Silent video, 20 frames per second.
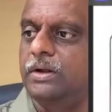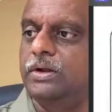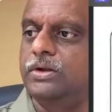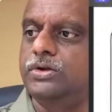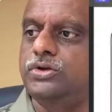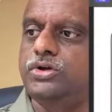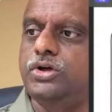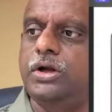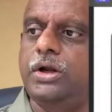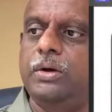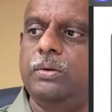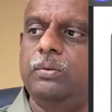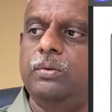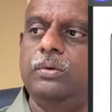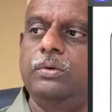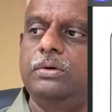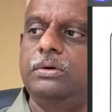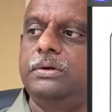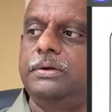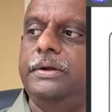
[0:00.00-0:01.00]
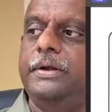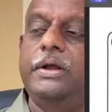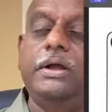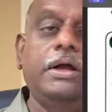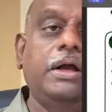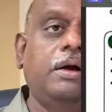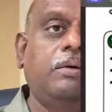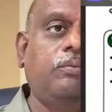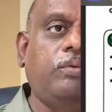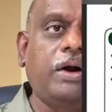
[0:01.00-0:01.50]
So now,
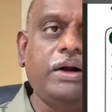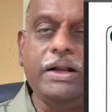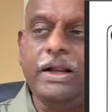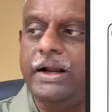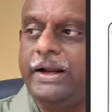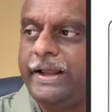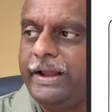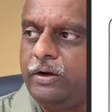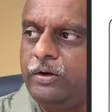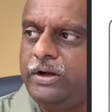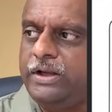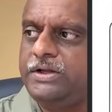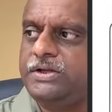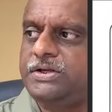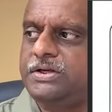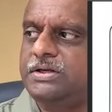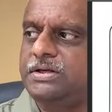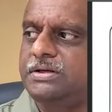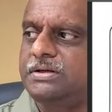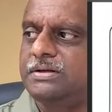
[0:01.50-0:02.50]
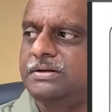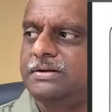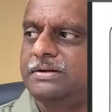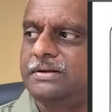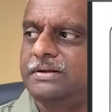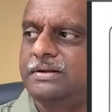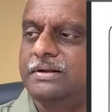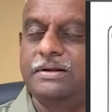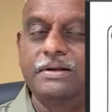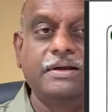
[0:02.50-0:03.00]
what are agonists?
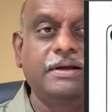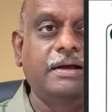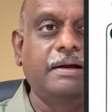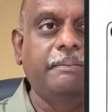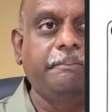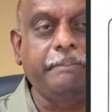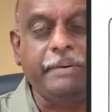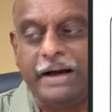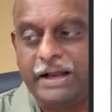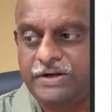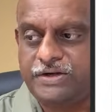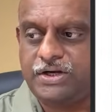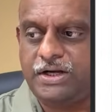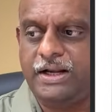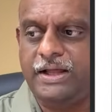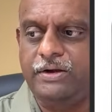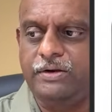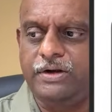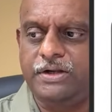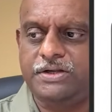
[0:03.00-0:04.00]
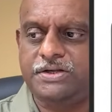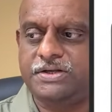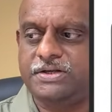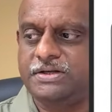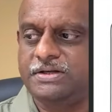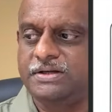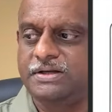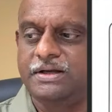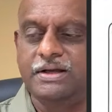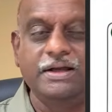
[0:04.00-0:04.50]
Partial
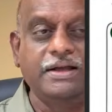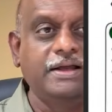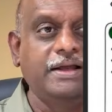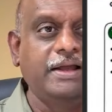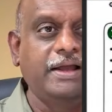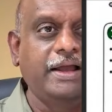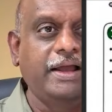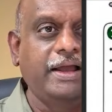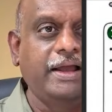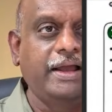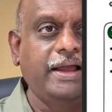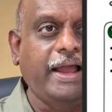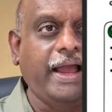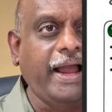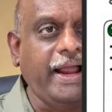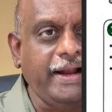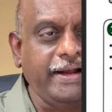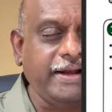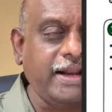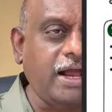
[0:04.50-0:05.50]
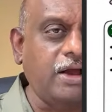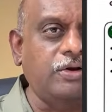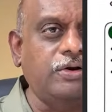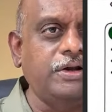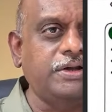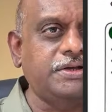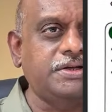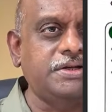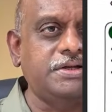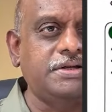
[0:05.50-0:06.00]
agonists,
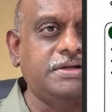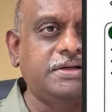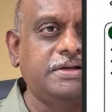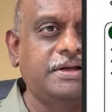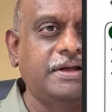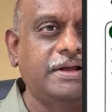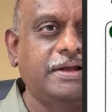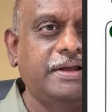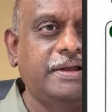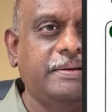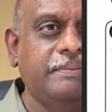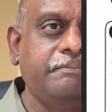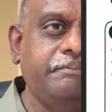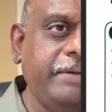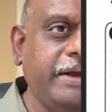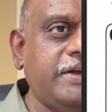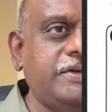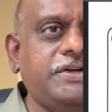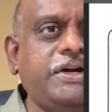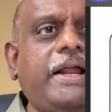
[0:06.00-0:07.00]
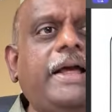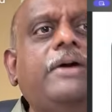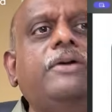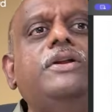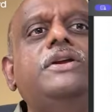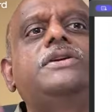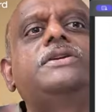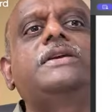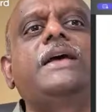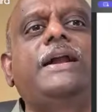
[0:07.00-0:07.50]
antagonists, mixed
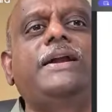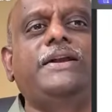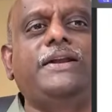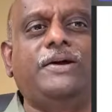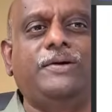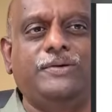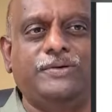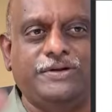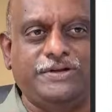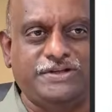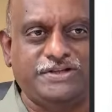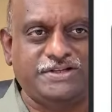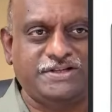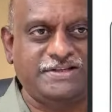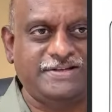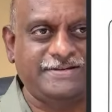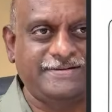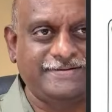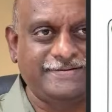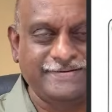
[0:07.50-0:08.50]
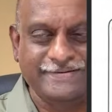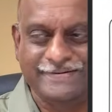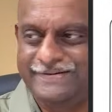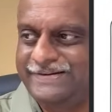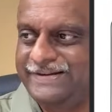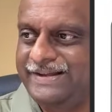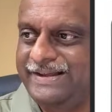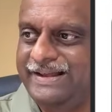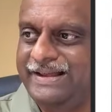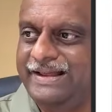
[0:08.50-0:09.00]
agonists, antagonists.
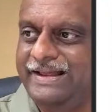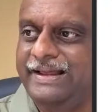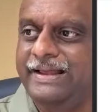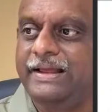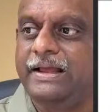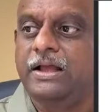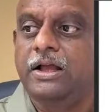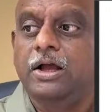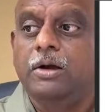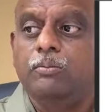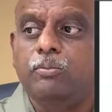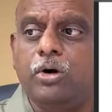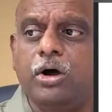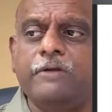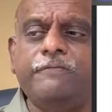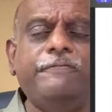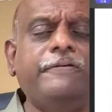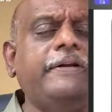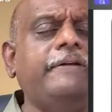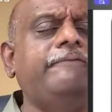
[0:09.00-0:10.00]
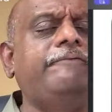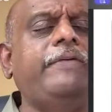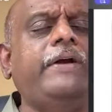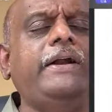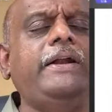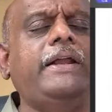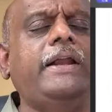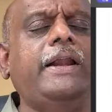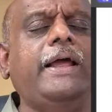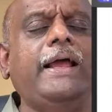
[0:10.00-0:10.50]
Morphine,
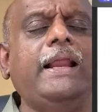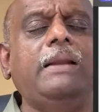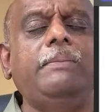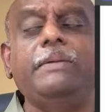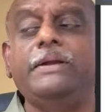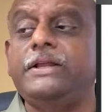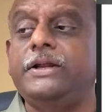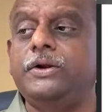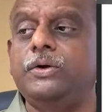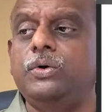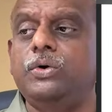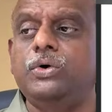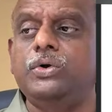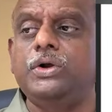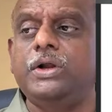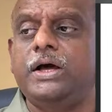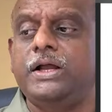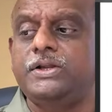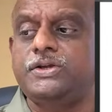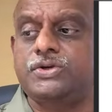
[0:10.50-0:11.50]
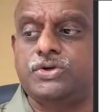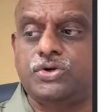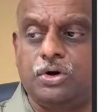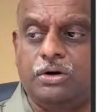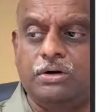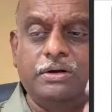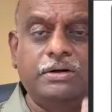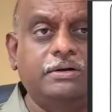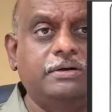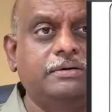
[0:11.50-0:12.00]
fentanyl, methadone are
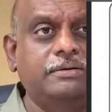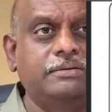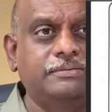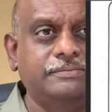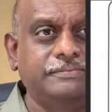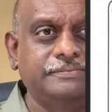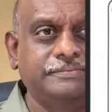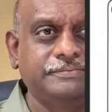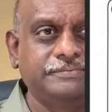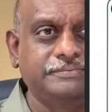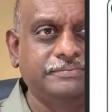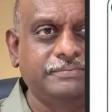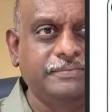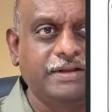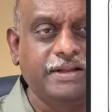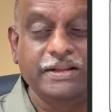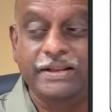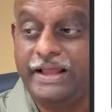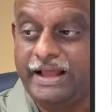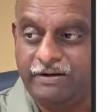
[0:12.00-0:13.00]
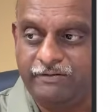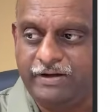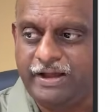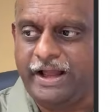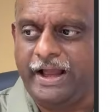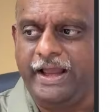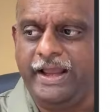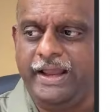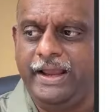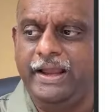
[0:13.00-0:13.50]
strong. They have a
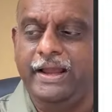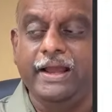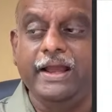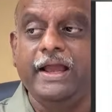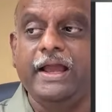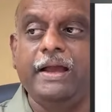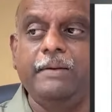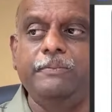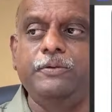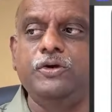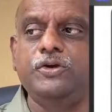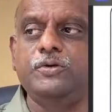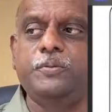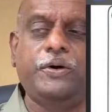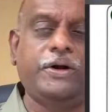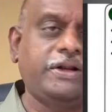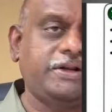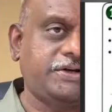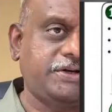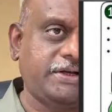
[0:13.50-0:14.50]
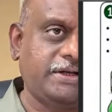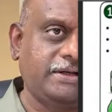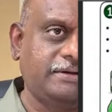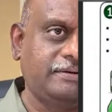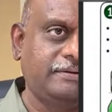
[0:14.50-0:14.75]
high abuse potential.